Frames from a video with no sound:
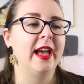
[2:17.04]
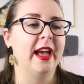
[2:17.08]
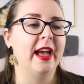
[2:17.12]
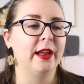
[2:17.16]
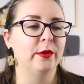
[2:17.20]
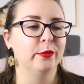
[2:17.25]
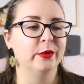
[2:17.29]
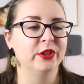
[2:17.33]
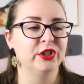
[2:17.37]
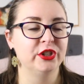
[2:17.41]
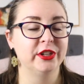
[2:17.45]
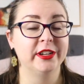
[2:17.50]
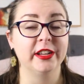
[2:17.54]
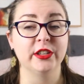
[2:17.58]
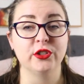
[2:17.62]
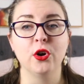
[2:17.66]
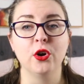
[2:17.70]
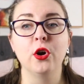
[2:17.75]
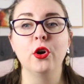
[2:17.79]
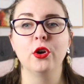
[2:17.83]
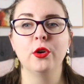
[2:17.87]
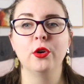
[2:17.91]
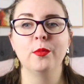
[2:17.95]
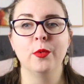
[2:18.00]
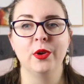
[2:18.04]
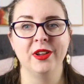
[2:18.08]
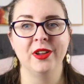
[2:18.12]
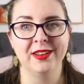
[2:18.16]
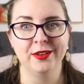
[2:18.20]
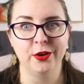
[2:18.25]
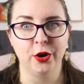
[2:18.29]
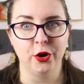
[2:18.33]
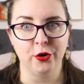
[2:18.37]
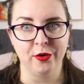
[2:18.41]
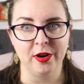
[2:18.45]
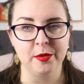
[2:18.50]
And when she gets home,
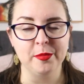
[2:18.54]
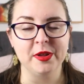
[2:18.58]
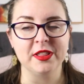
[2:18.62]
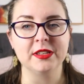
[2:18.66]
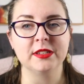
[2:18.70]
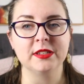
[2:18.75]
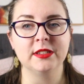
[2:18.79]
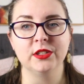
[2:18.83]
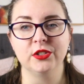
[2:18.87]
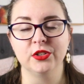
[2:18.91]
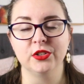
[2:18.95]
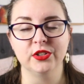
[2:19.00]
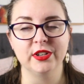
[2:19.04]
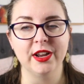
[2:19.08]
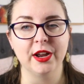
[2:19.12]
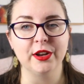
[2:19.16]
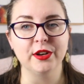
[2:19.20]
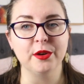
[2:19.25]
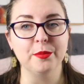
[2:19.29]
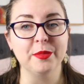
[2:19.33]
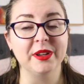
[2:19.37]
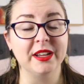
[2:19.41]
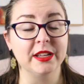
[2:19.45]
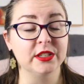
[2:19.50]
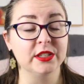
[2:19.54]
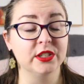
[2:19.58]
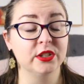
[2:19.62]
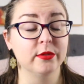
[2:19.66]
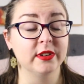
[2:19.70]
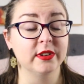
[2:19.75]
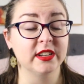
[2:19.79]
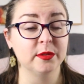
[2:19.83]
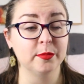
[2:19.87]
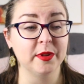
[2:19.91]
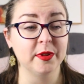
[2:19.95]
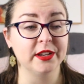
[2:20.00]
her grandmother sits her down and begins
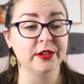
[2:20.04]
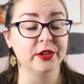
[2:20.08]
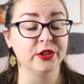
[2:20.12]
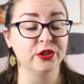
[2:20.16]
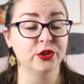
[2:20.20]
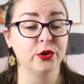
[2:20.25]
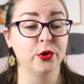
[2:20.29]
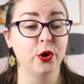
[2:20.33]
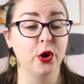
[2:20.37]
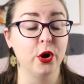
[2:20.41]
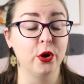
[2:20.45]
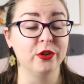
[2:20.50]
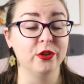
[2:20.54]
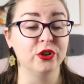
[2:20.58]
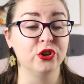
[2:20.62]
to explain it to her.